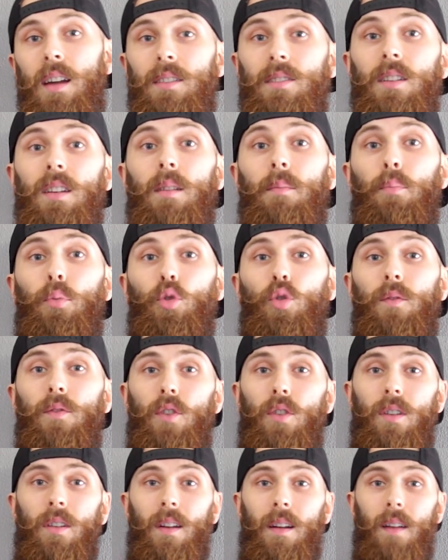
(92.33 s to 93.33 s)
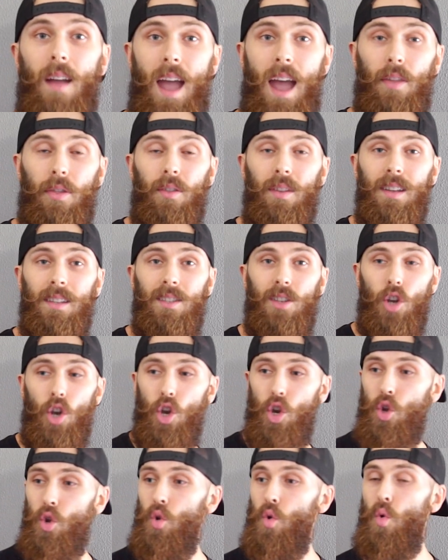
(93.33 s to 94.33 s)
to improve your athlete's
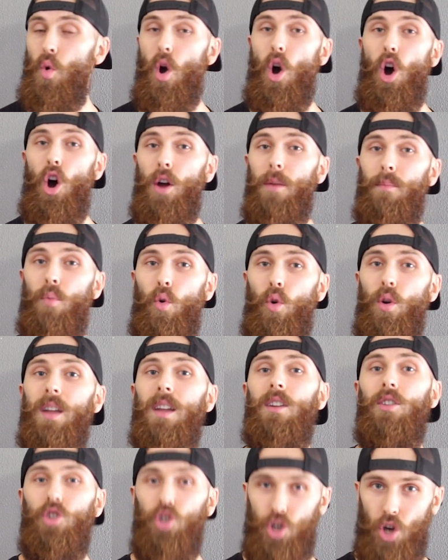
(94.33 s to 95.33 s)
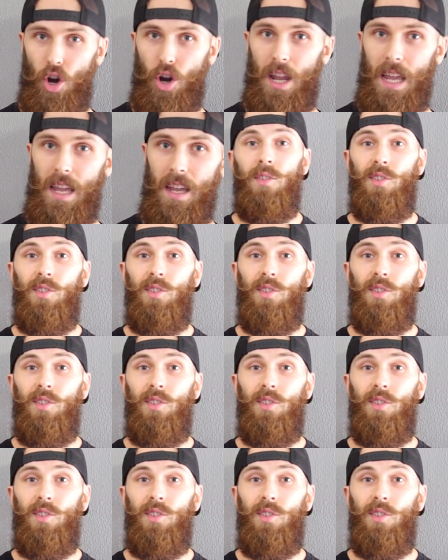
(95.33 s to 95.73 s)
new onboarding journey.